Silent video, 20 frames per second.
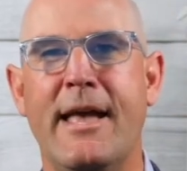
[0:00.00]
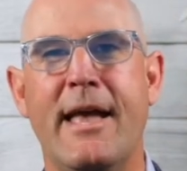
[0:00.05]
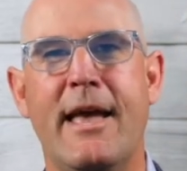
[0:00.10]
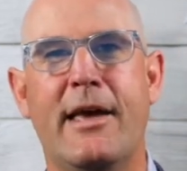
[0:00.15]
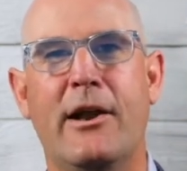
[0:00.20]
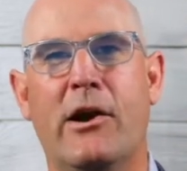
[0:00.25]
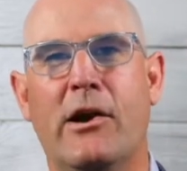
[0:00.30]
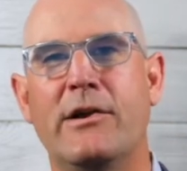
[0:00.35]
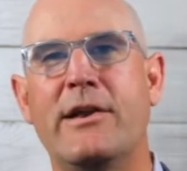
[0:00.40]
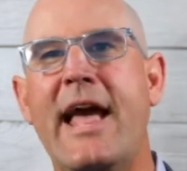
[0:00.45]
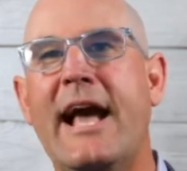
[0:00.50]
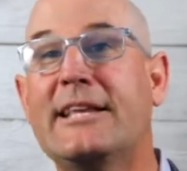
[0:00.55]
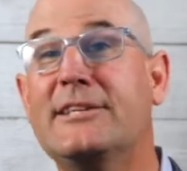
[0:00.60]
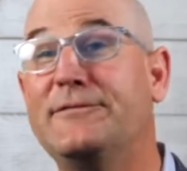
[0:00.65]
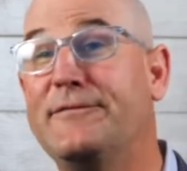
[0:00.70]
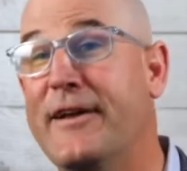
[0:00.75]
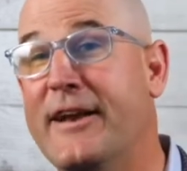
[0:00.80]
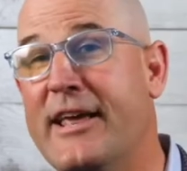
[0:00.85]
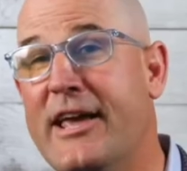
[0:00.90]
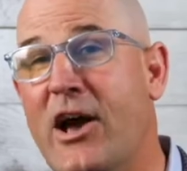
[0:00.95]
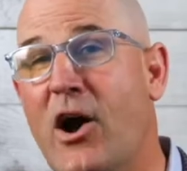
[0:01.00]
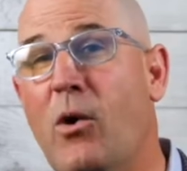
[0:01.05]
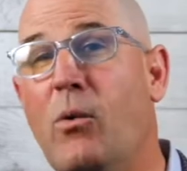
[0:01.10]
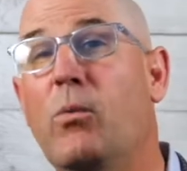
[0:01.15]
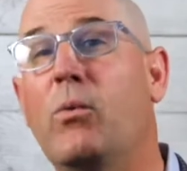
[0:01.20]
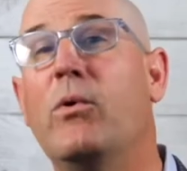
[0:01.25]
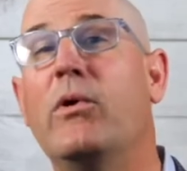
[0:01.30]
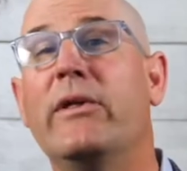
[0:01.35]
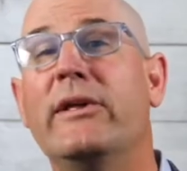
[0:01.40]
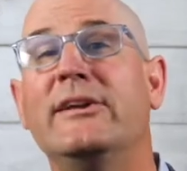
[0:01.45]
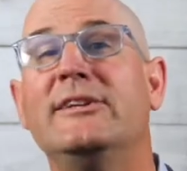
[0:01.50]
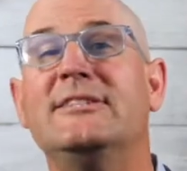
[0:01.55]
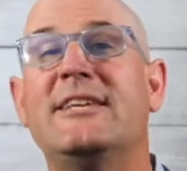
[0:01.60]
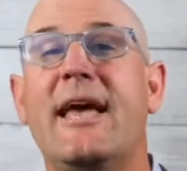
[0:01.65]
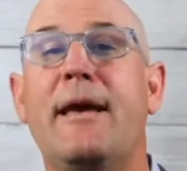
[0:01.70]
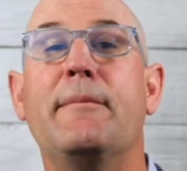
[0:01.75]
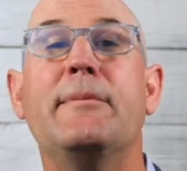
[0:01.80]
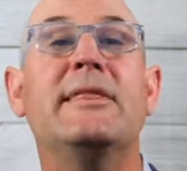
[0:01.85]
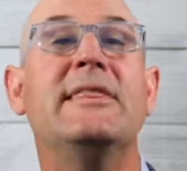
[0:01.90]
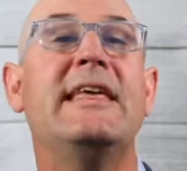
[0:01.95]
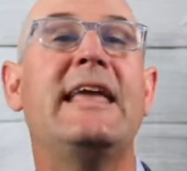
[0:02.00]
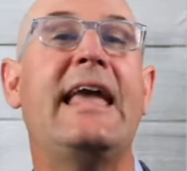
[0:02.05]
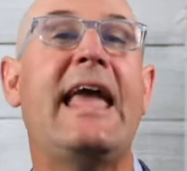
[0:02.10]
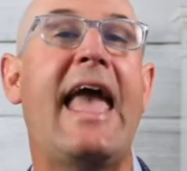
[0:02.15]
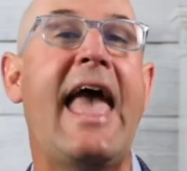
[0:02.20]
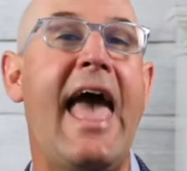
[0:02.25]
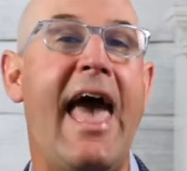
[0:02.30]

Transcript: In our next video, we'll examine the